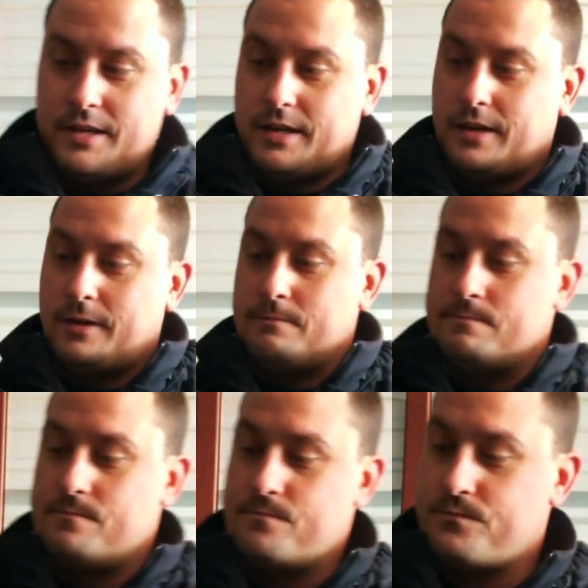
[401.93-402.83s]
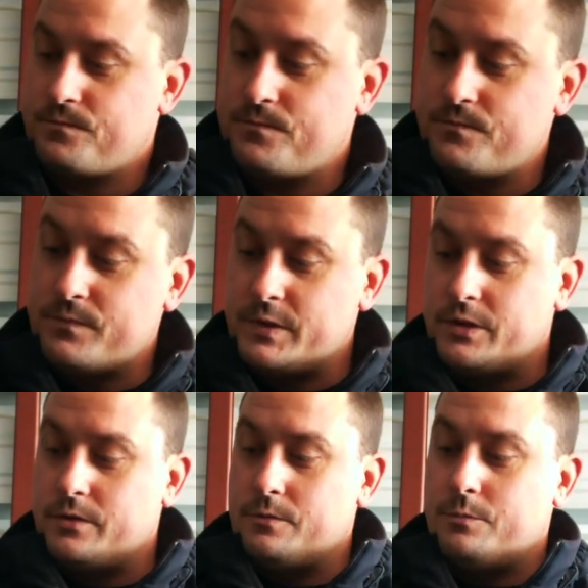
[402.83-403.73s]
Um,
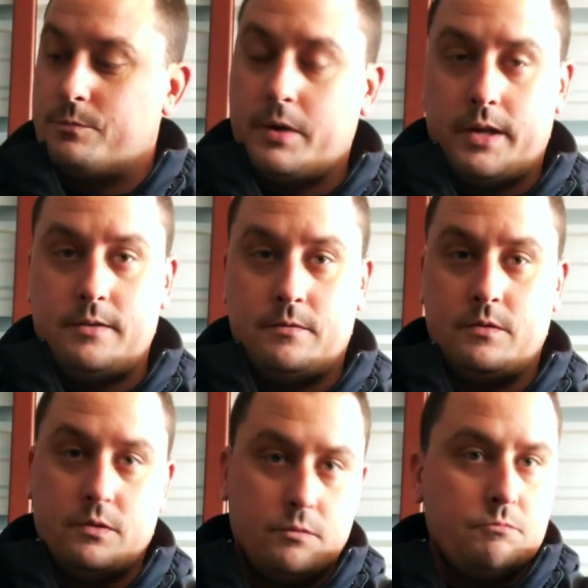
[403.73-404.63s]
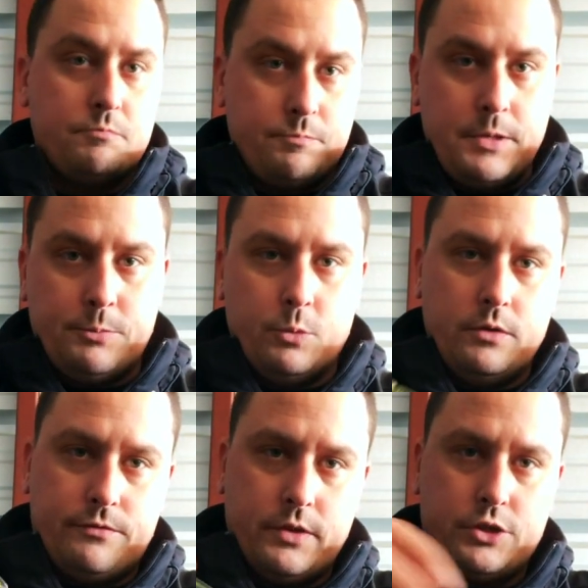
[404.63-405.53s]
but people
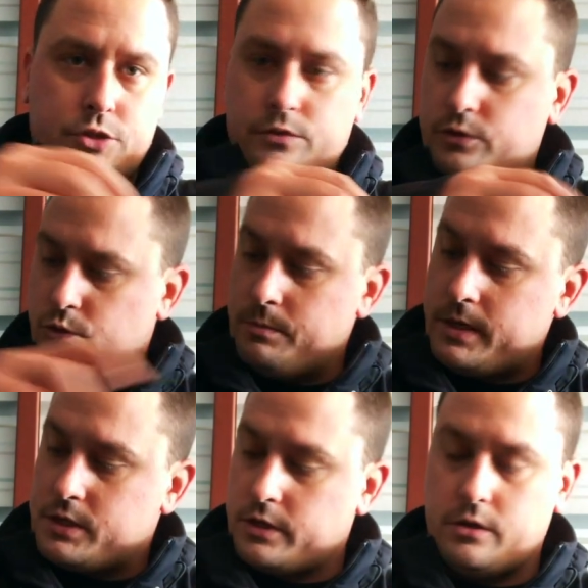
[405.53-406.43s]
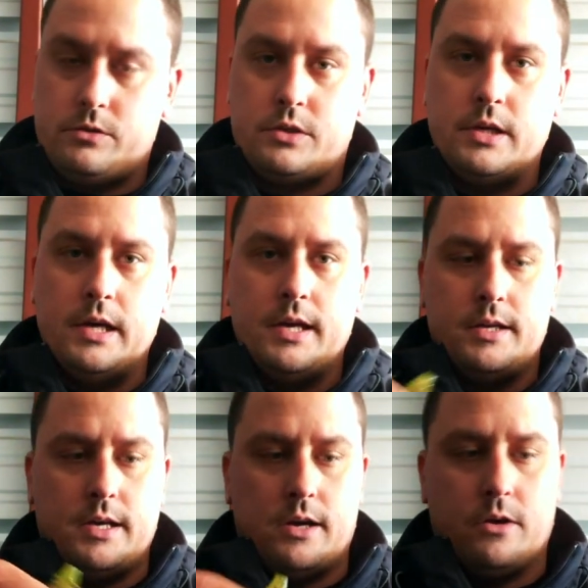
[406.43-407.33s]
would fish swim baits on those.
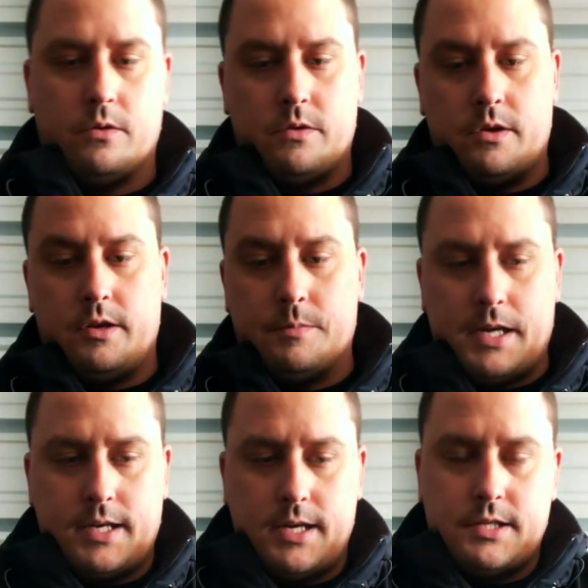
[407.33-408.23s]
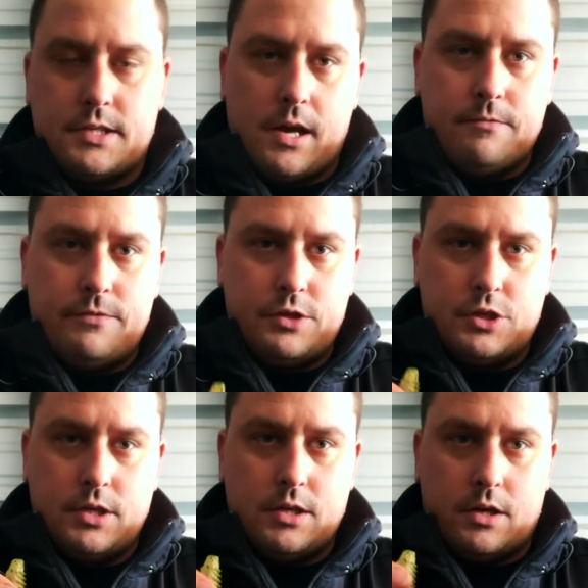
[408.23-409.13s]
Now, in my case, I'm fishing
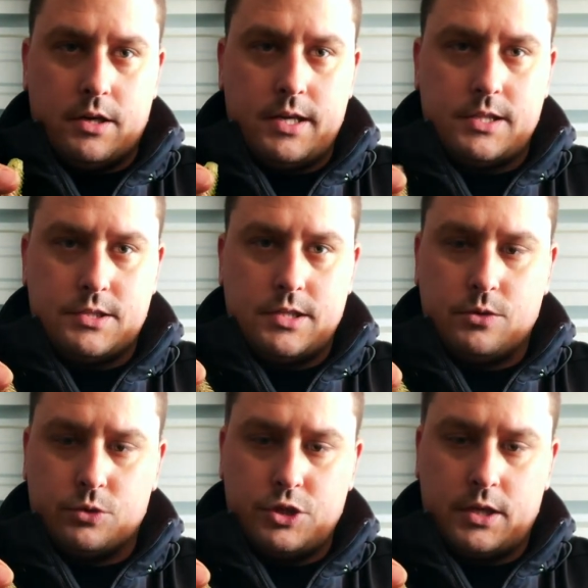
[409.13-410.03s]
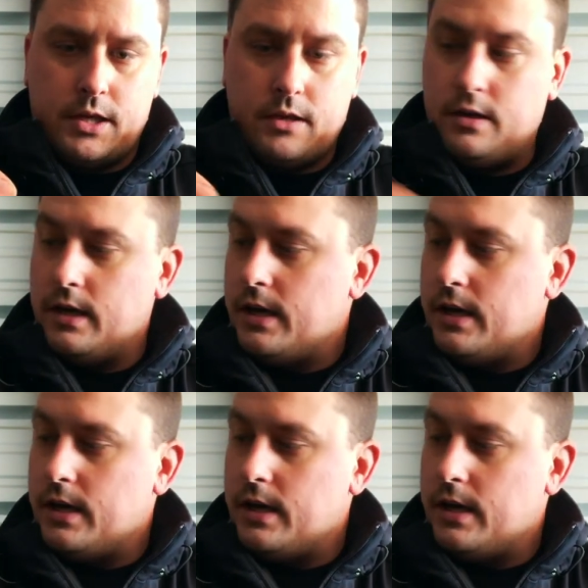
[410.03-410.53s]
it on a single jig head.